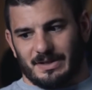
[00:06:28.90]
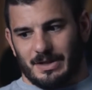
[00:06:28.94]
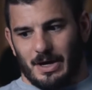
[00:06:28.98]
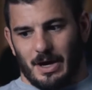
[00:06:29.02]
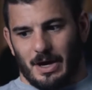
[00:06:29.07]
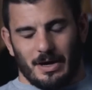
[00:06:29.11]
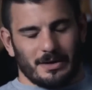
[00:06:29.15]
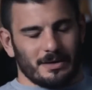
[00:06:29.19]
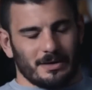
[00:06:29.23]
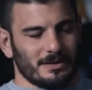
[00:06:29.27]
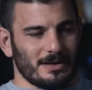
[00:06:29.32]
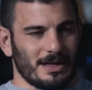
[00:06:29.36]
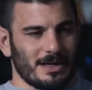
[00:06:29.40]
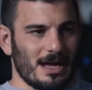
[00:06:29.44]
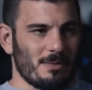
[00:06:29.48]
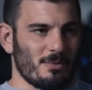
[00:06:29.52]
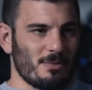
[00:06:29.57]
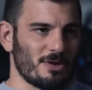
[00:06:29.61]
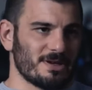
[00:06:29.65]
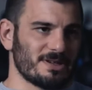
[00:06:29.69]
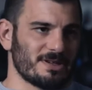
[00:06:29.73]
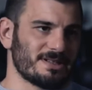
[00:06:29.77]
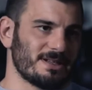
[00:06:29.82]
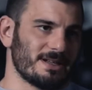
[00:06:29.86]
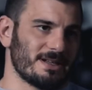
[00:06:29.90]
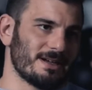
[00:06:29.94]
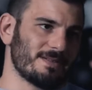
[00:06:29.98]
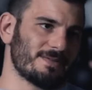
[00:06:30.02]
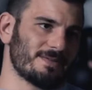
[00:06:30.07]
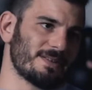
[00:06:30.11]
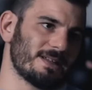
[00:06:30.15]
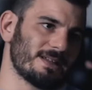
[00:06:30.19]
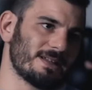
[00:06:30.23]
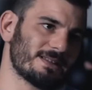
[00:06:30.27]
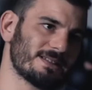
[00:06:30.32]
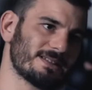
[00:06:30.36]
the non-glamorous
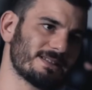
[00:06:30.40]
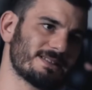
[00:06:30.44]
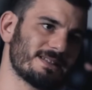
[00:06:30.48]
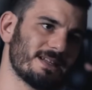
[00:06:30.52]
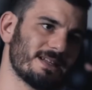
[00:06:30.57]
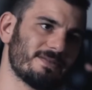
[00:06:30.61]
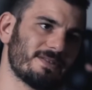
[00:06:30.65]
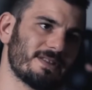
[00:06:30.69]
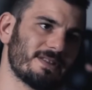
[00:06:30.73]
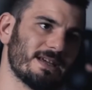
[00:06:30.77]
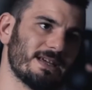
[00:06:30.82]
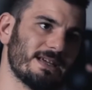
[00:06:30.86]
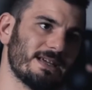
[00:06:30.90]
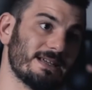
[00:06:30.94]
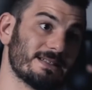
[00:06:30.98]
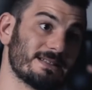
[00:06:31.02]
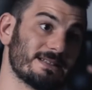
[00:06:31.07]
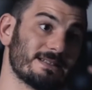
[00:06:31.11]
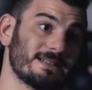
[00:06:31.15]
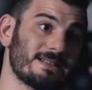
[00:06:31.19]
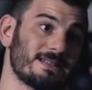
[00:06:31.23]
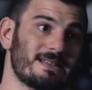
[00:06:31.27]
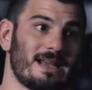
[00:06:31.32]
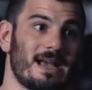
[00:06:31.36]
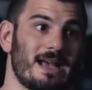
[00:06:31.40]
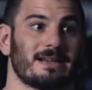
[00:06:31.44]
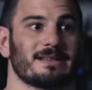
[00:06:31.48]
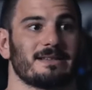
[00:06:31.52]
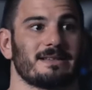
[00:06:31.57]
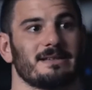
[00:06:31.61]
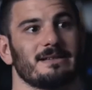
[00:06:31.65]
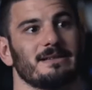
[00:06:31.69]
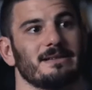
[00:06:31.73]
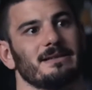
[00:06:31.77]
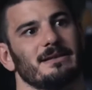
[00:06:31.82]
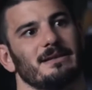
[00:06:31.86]
stuff, like the stuff that isn't
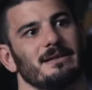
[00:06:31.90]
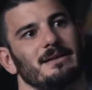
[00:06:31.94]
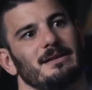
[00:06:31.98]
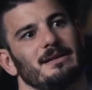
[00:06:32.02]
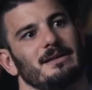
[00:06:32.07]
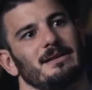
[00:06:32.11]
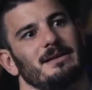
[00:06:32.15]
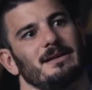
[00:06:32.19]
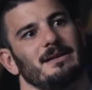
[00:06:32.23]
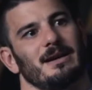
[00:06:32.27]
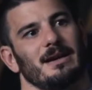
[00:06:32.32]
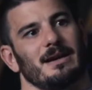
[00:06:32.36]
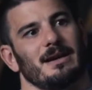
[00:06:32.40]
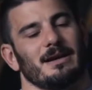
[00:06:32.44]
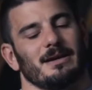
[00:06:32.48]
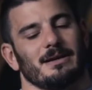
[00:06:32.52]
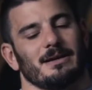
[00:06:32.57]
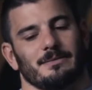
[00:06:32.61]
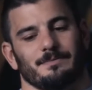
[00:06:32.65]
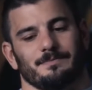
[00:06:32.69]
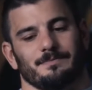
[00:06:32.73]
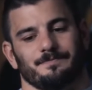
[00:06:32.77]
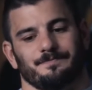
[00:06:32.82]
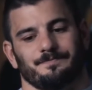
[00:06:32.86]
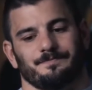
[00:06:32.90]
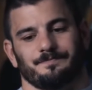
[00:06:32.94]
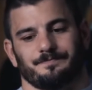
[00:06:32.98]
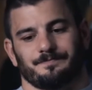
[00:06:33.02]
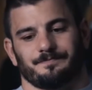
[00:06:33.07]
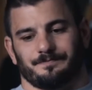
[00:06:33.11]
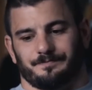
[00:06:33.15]
sexy. Um,